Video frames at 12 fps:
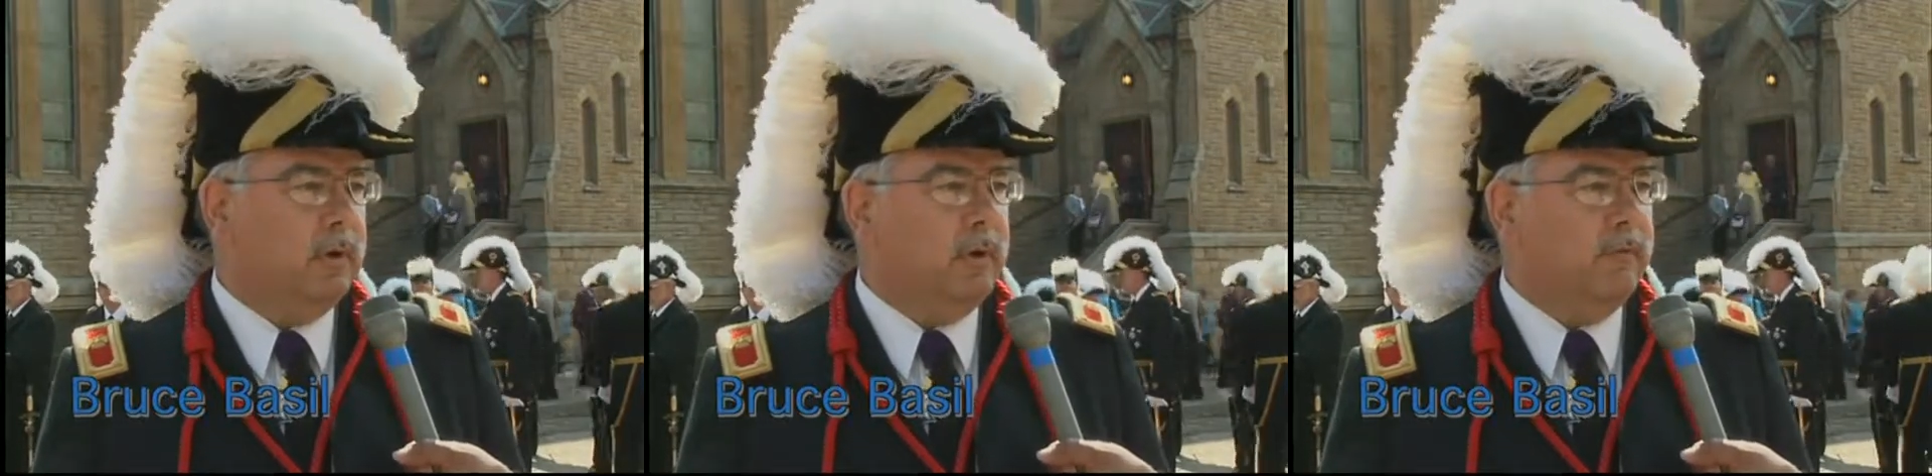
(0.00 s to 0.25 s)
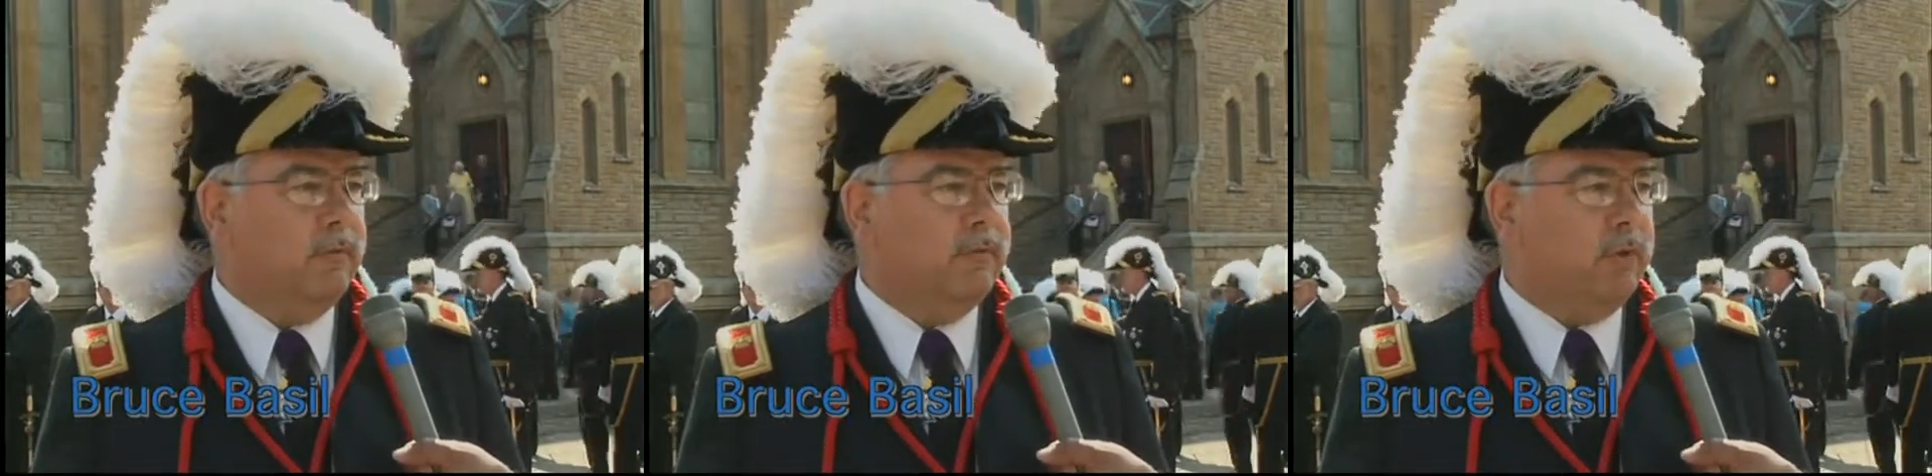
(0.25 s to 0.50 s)

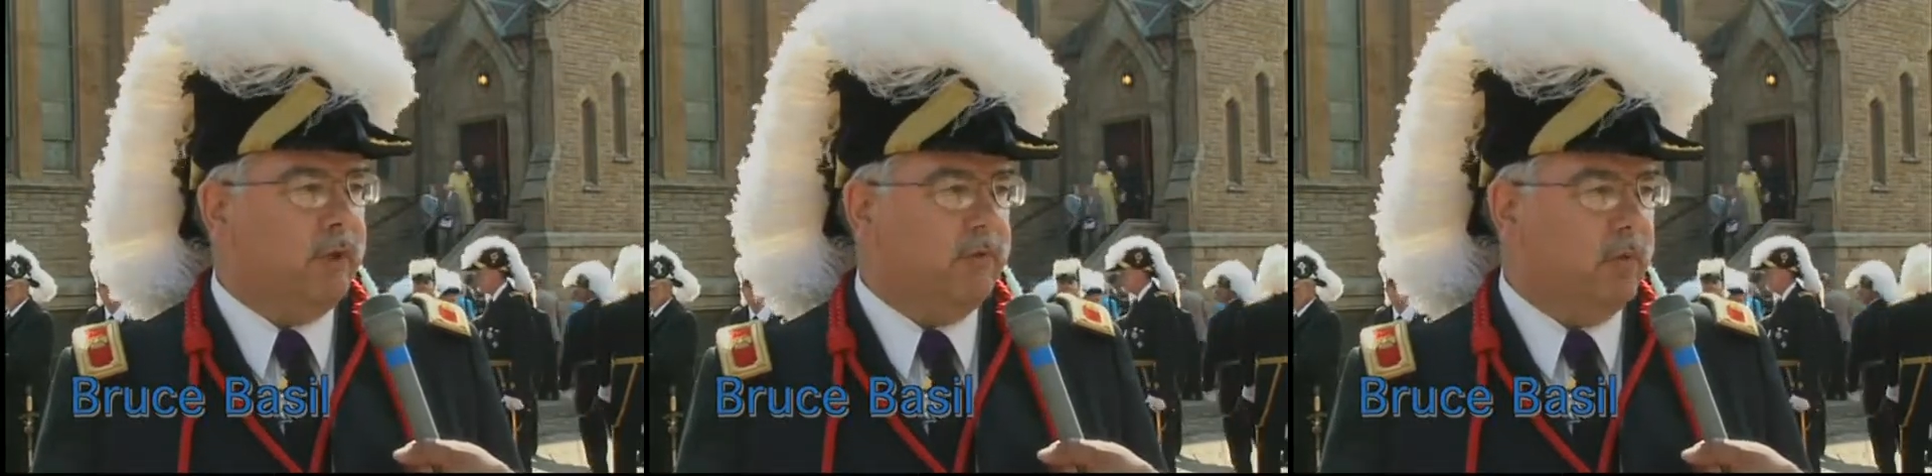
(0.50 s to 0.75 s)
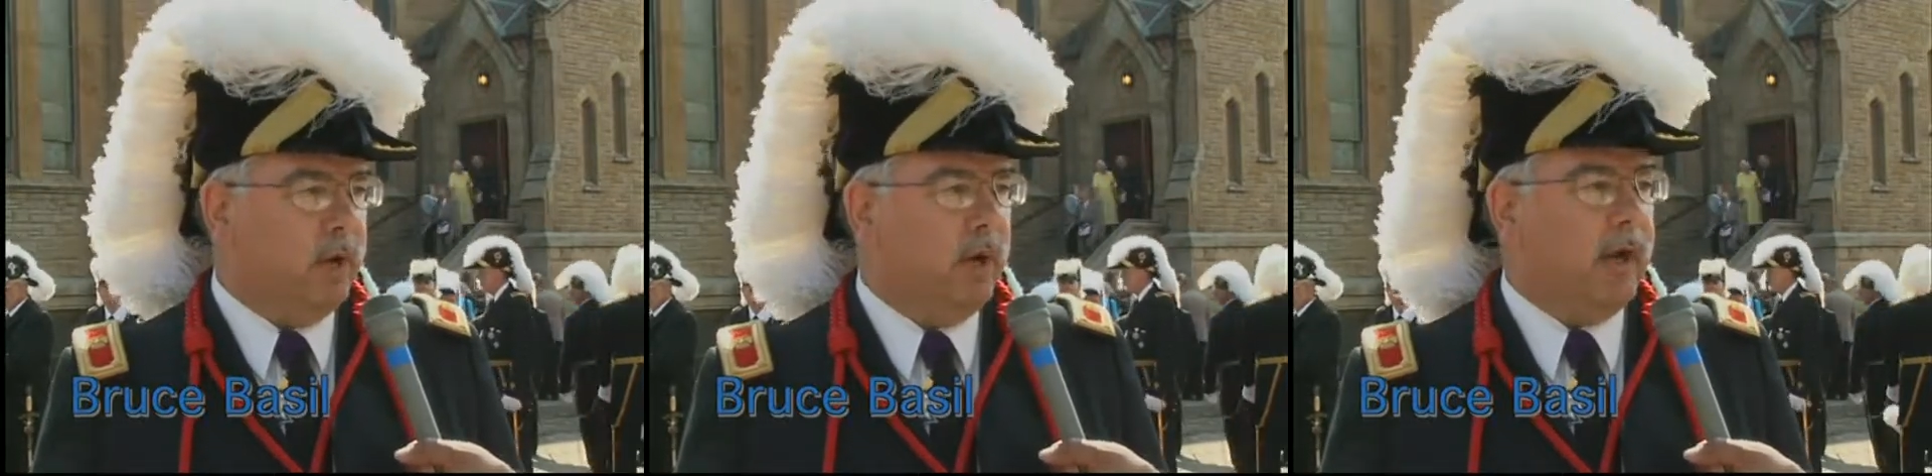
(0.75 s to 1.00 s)
of the state of
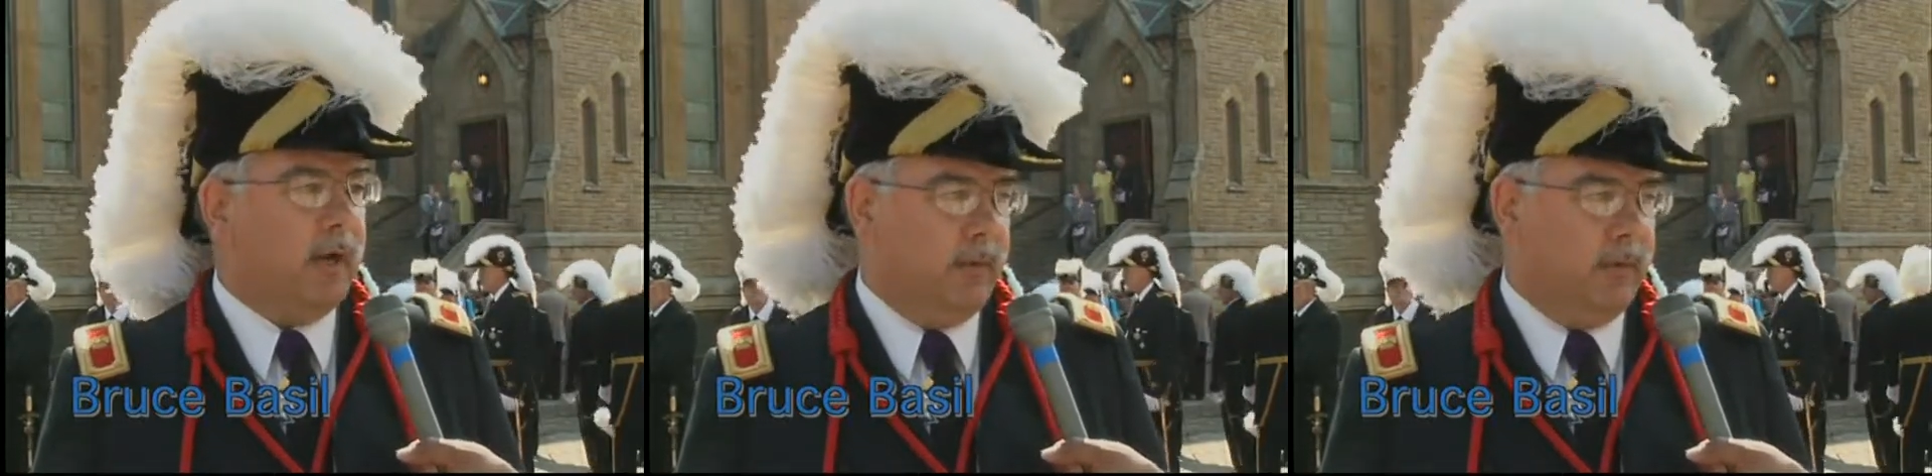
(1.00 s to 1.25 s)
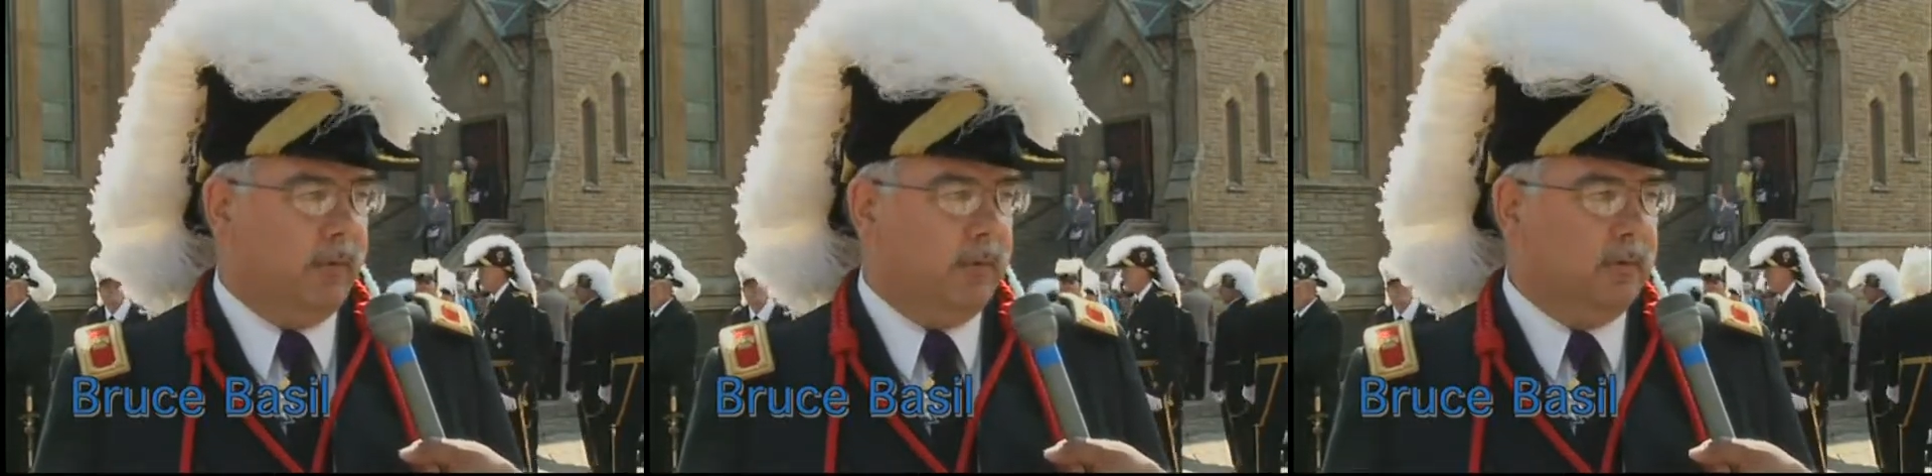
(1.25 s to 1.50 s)
Ohio.
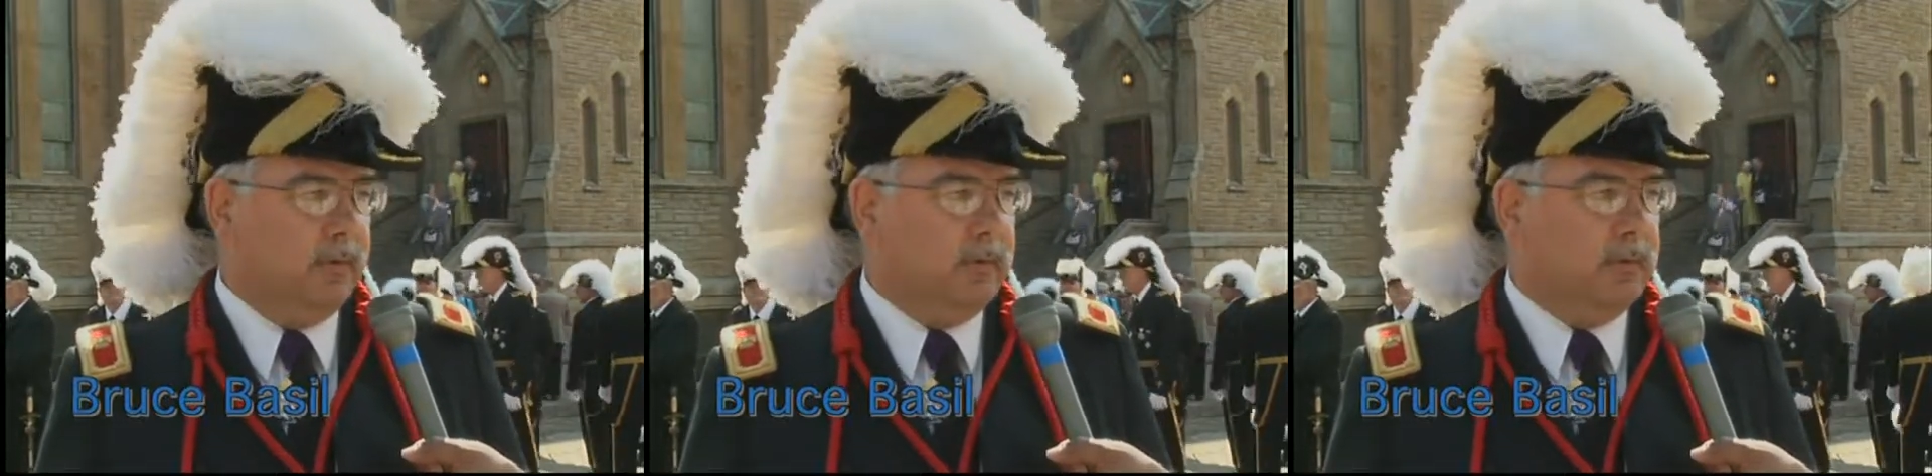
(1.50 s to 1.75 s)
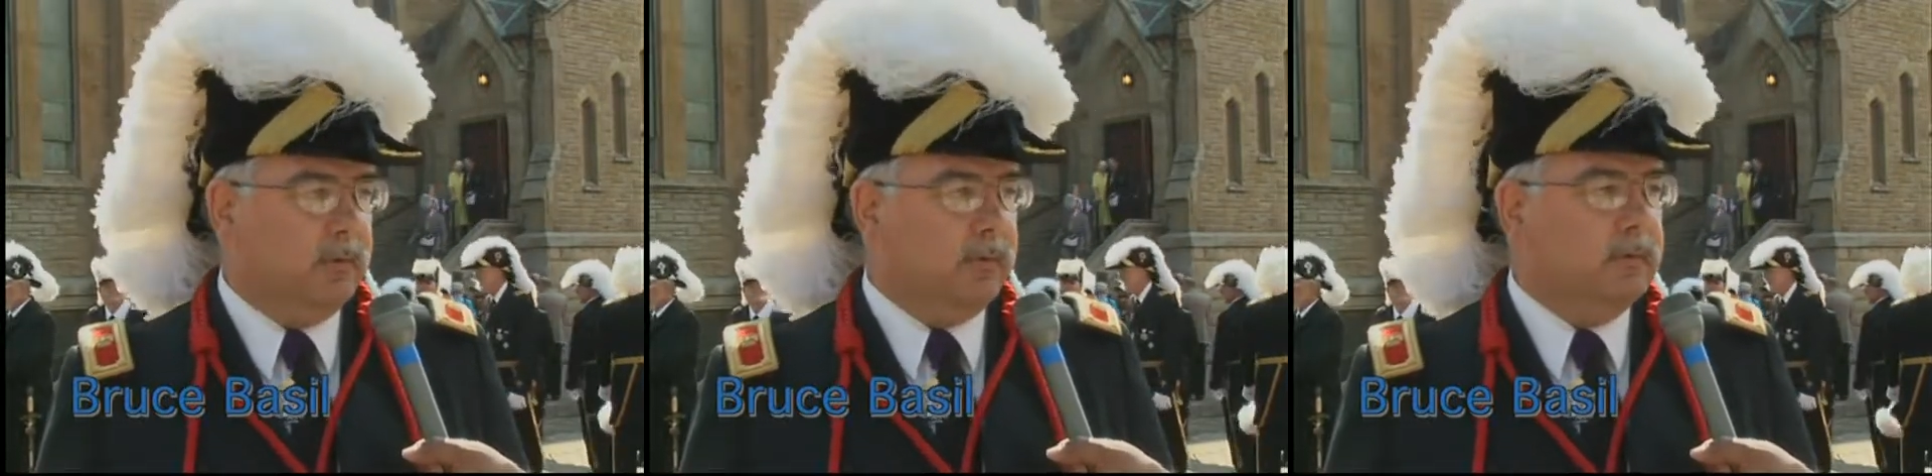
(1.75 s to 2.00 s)

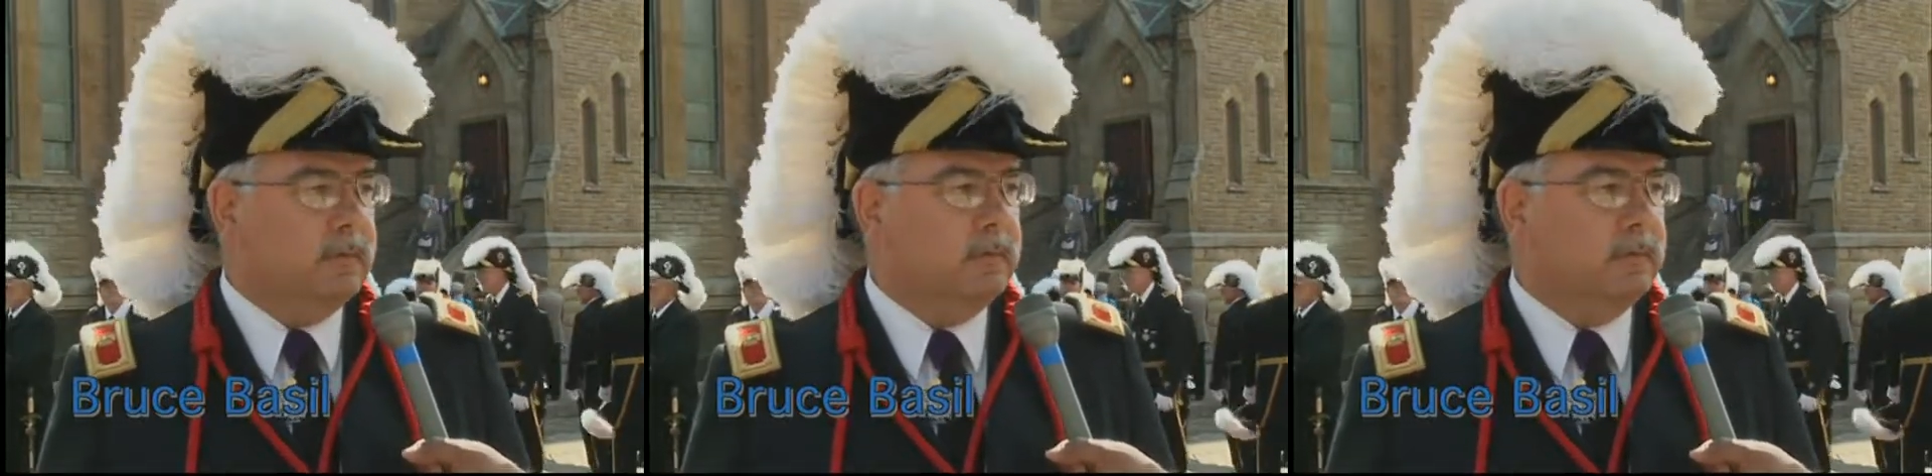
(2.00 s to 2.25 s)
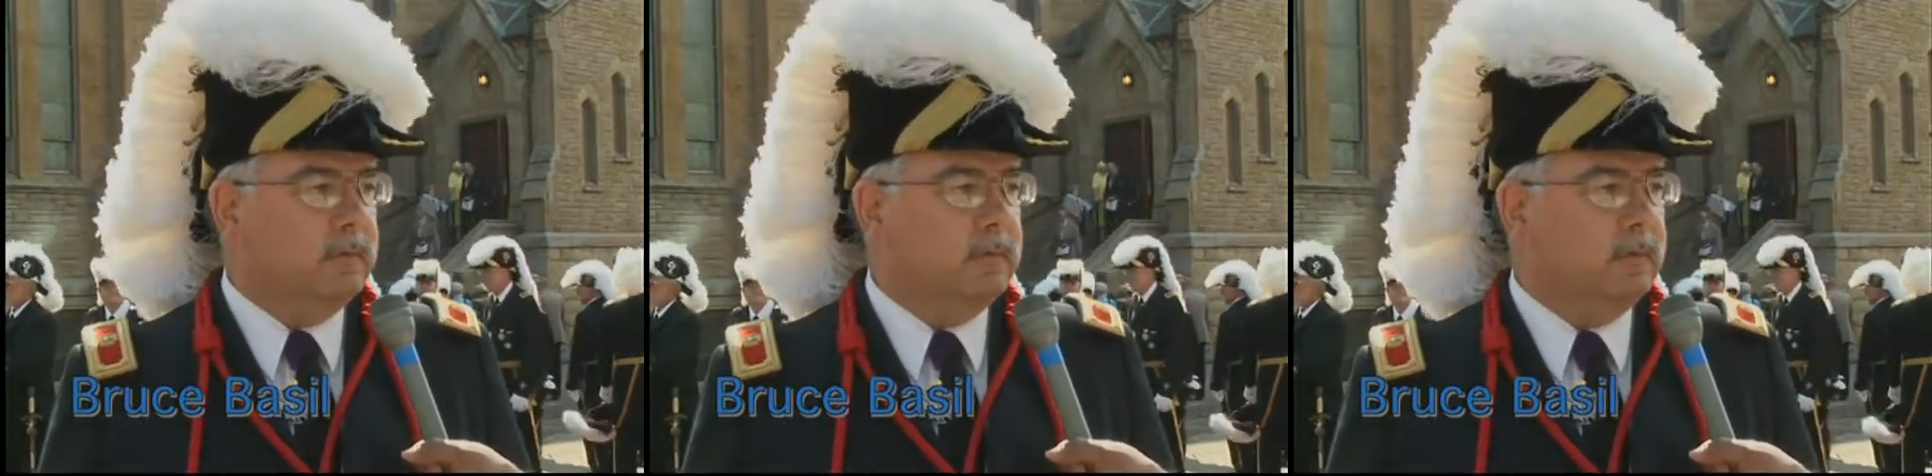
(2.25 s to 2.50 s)
What does that
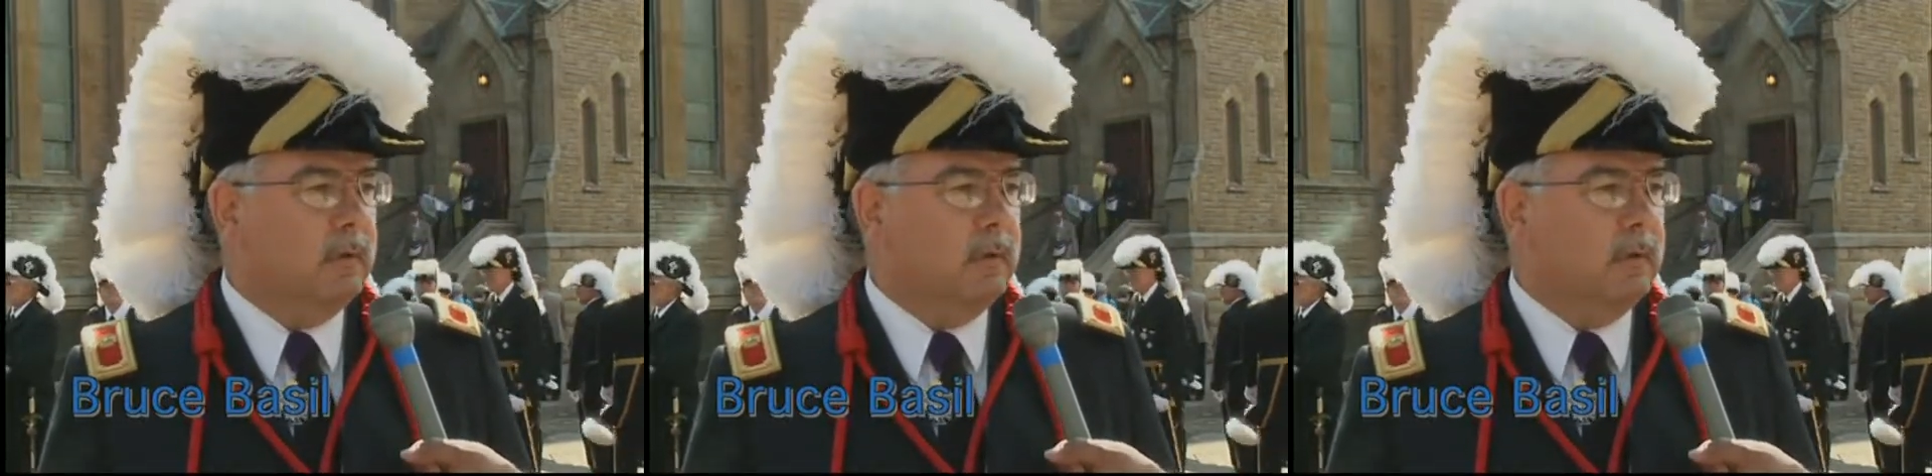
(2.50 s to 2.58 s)
mean?